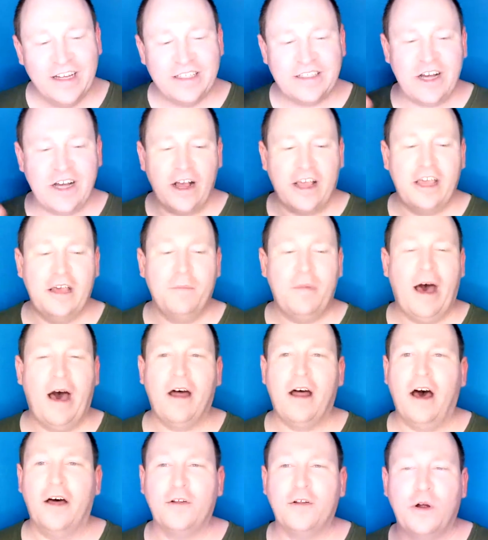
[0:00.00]
talking about
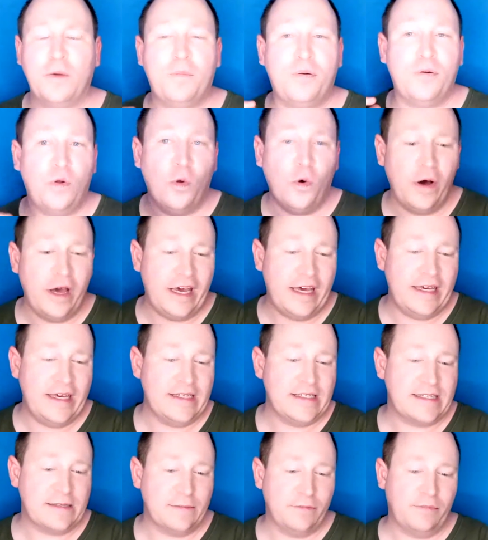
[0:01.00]
other
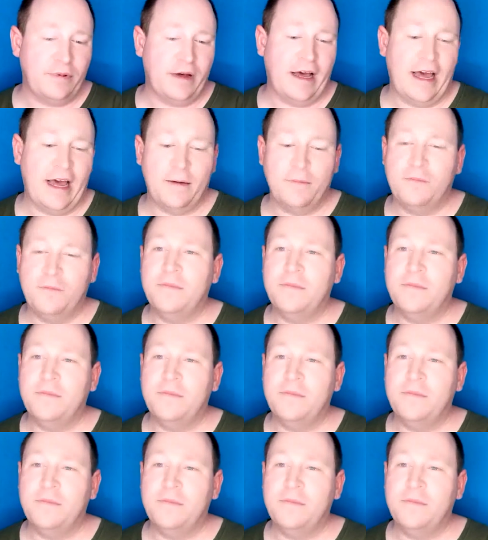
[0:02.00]
employees, but